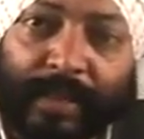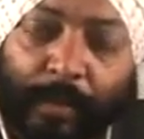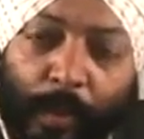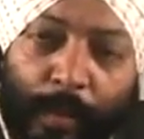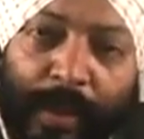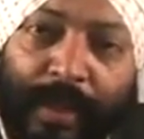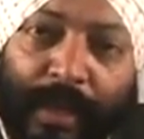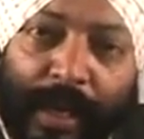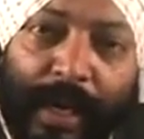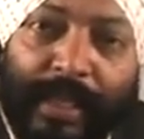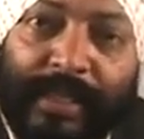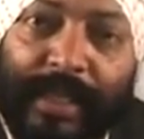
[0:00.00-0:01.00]
The moment
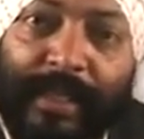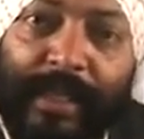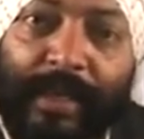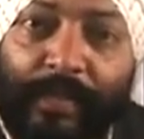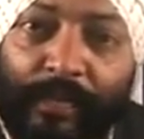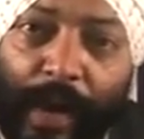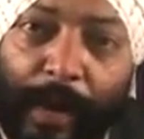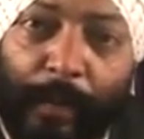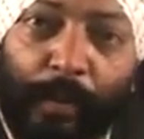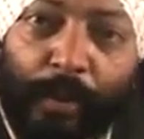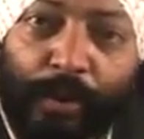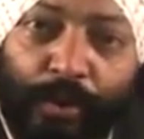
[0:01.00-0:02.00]
I said that
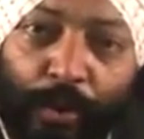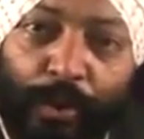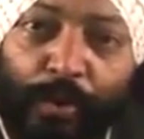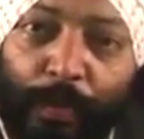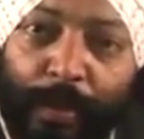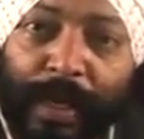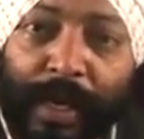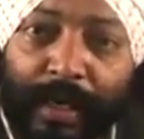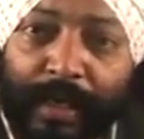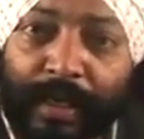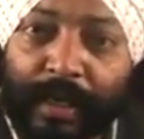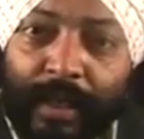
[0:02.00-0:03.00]
I'm going to show you
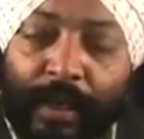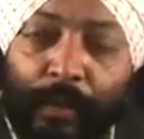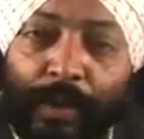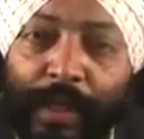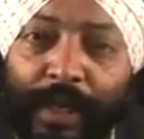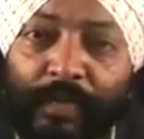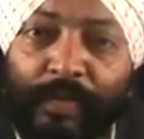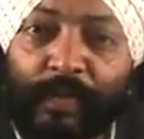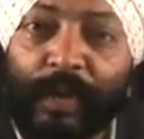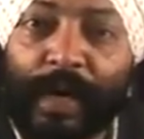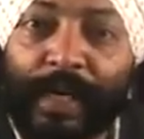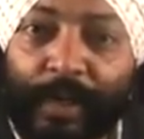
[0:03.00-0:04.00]
biryani, it was like a
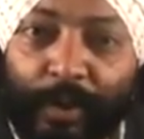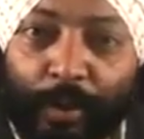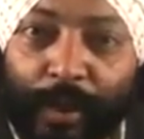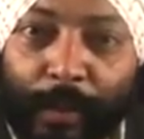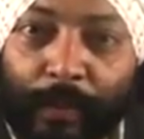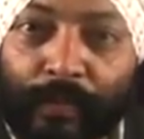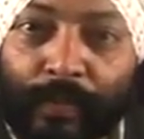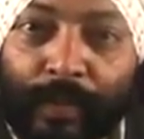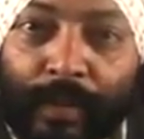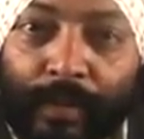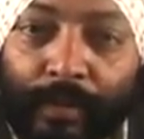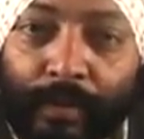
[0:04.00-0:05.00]
fright to them.
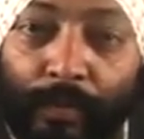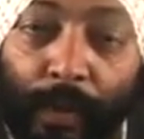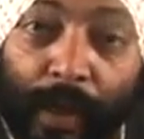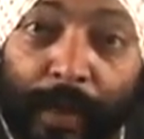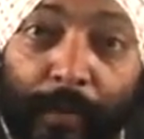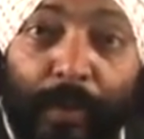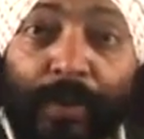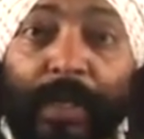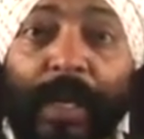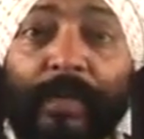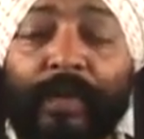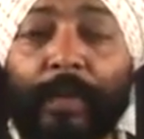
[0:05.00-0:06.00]
Why? Because
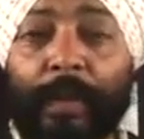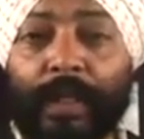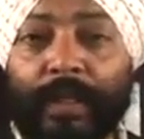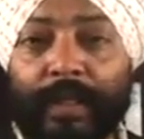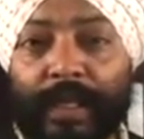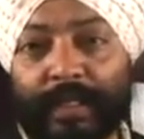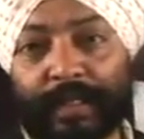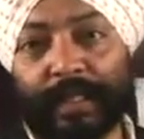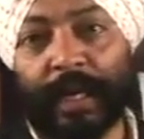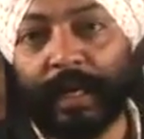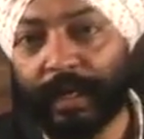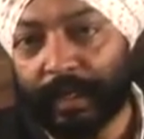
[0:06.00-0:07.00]
everybody thinks
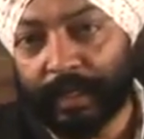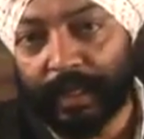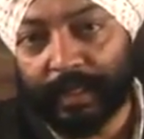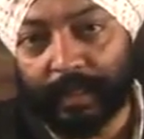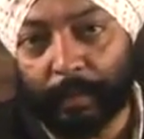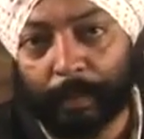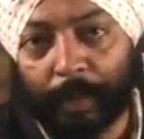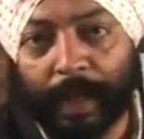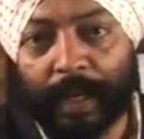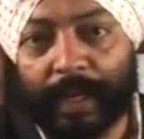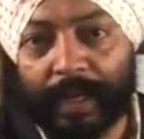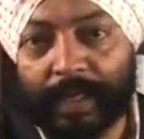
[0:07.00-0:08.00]
that there's a
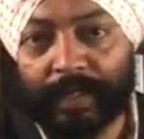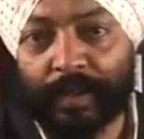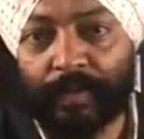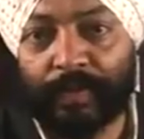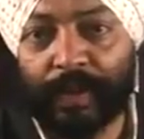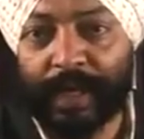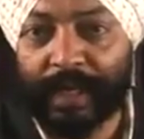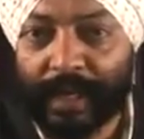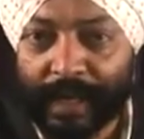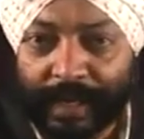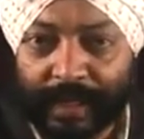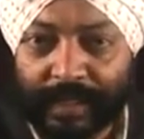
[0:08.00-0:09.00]
big list of
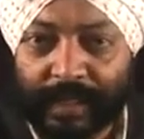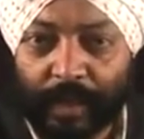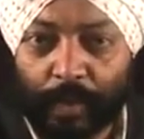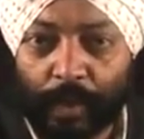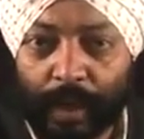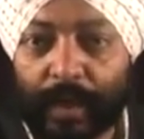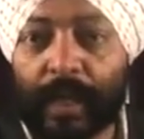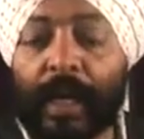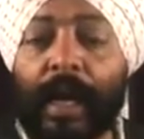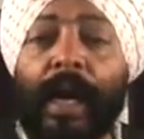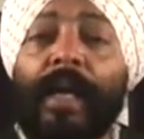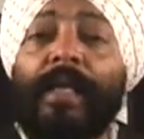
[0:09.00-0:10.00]
ingredients required
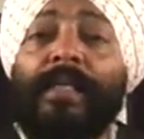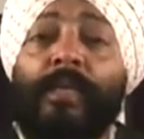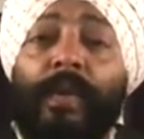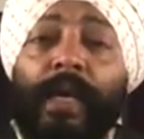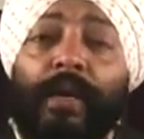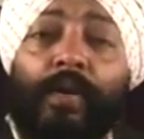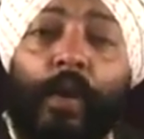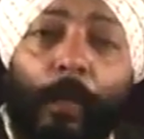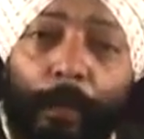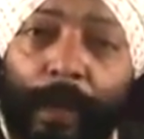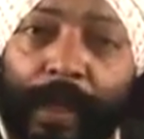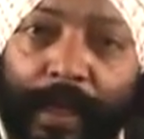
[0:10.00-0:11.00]
and it's a very
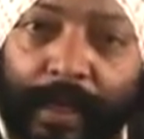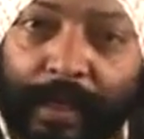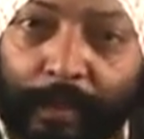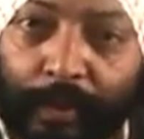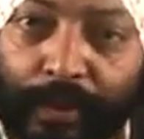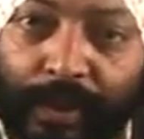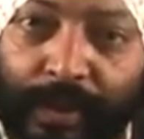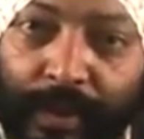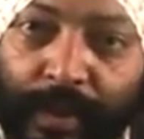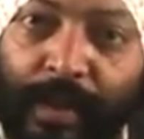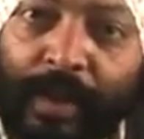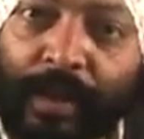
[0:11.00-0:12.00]
complicated procedure.